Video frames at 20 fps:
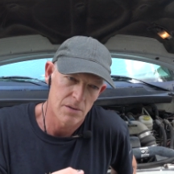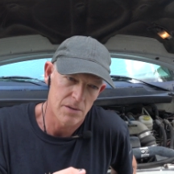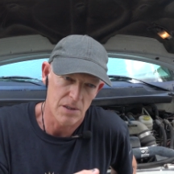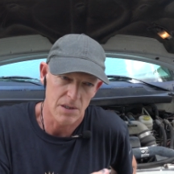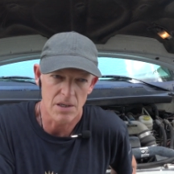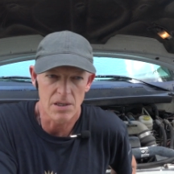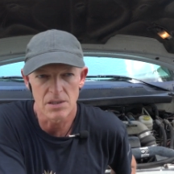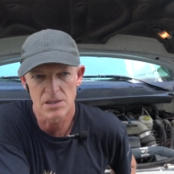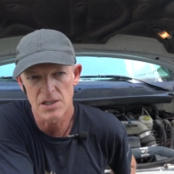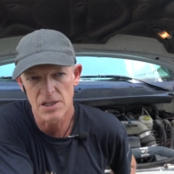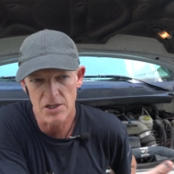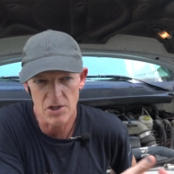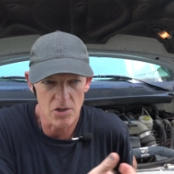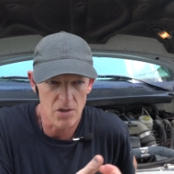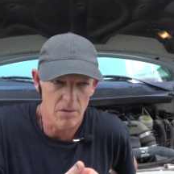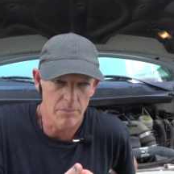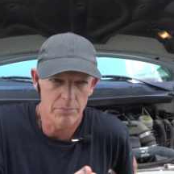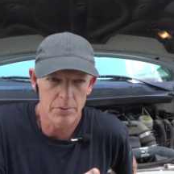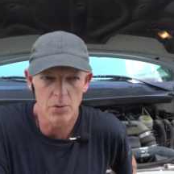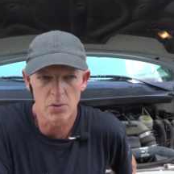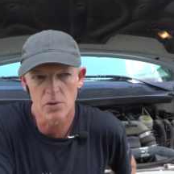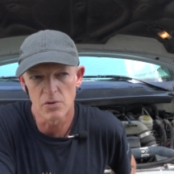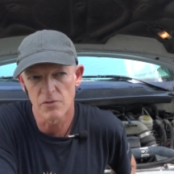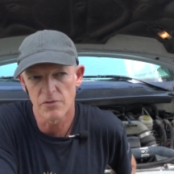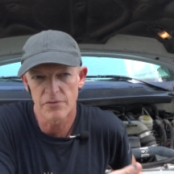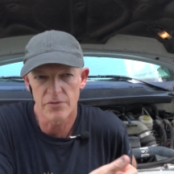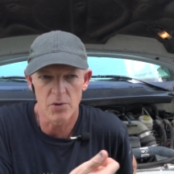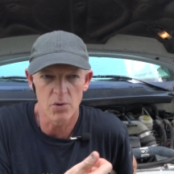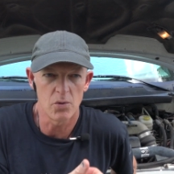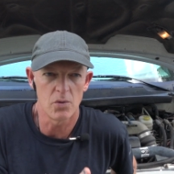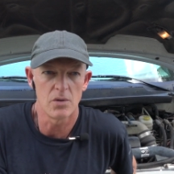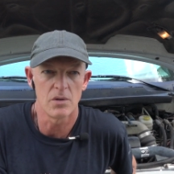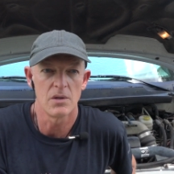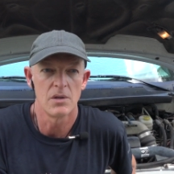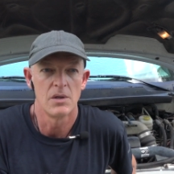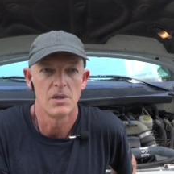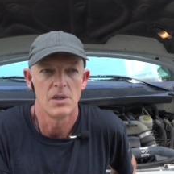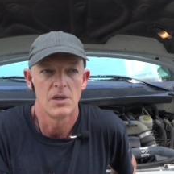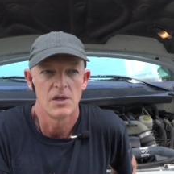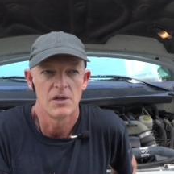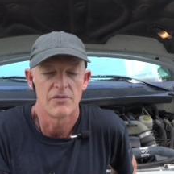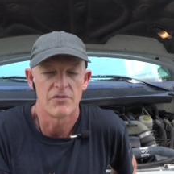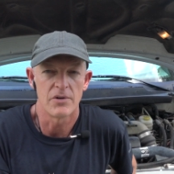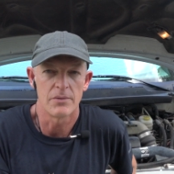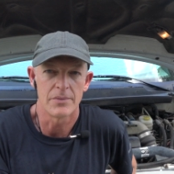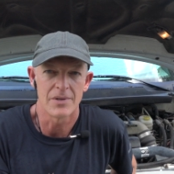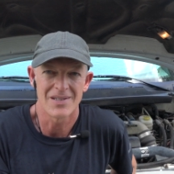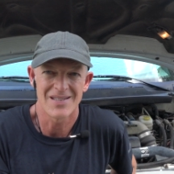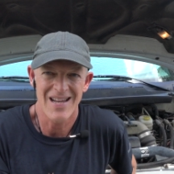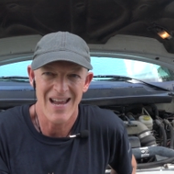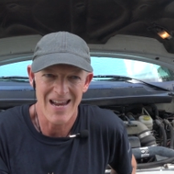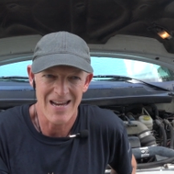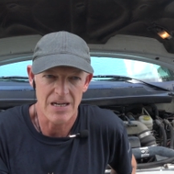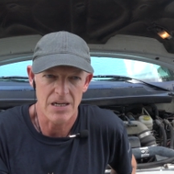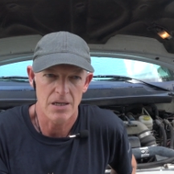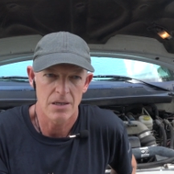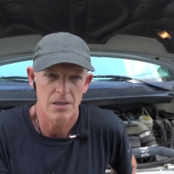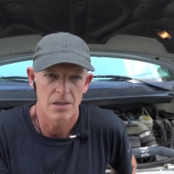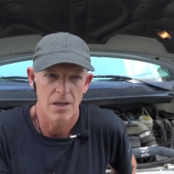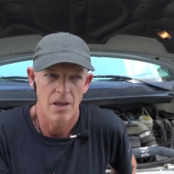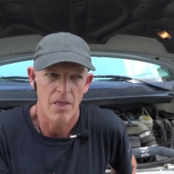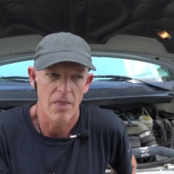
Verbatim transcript: to continue to pull fuel from the tank.